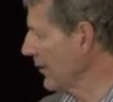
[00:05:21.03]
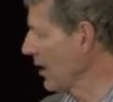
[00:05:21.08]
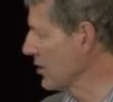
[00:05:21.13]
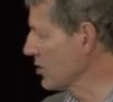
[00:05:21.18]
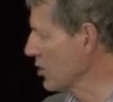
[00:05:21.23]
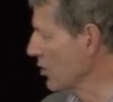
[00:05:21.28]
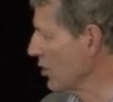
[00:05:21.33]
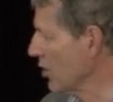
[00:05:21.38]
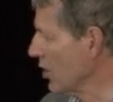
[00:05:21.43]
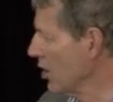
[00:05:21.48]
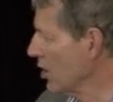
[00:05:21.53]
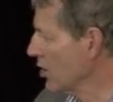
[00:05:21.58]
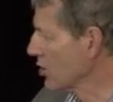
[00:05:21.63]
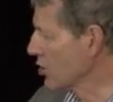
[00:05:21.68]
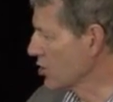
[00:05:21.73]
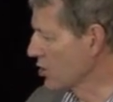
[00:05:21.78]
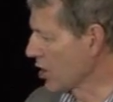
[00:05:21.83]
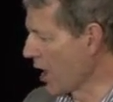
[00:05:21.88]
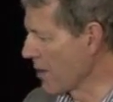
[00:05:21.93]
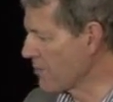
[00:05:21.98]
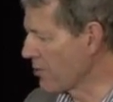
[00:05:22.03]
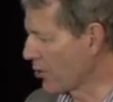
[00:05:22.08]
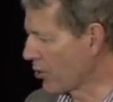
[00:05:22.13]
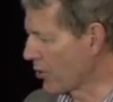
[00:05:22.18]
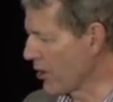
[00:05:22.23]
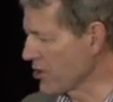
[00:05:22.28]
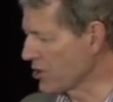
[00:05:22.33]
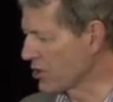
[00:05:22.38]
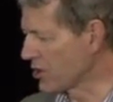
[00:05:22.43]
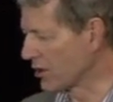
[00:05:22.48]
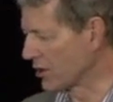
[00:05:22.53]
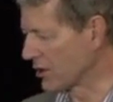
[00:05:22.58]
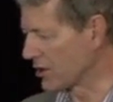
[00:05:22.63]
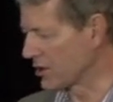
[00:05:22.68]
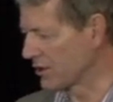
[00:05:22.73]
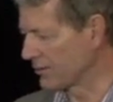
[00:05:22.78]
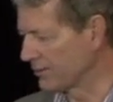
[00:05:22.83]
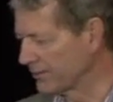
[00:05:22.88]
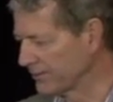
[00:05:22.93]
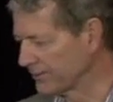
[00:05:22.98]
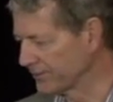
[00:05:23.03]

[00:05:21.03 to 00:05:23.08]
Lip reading: So the type of questions